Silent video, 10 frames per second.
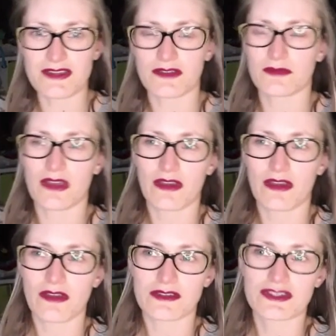on my yard
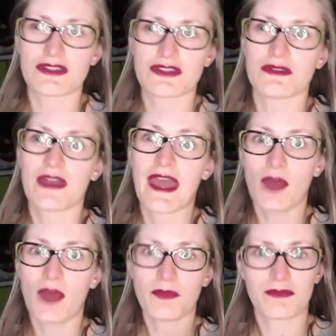to
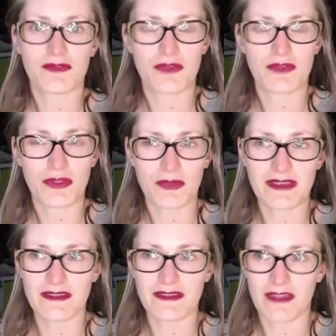help them through the
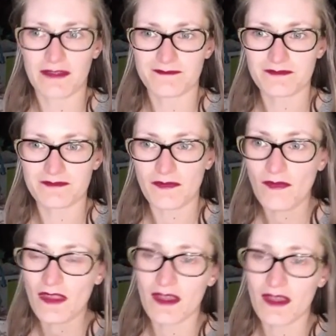winter.
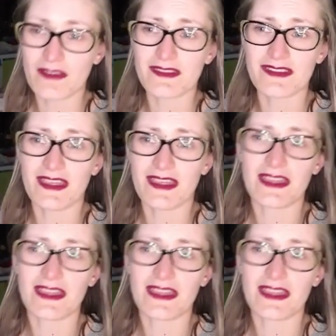And as I say,